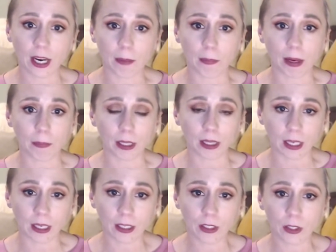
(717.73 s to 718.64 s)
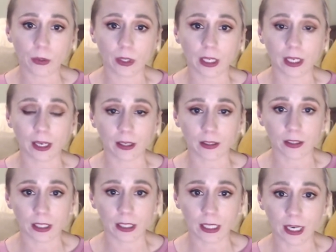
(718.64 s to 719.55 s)
I'm empathetic to it and I
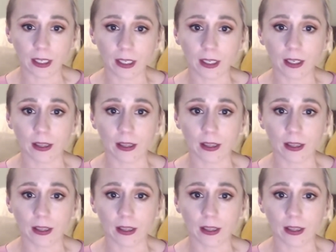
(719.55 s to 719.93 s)
understand it.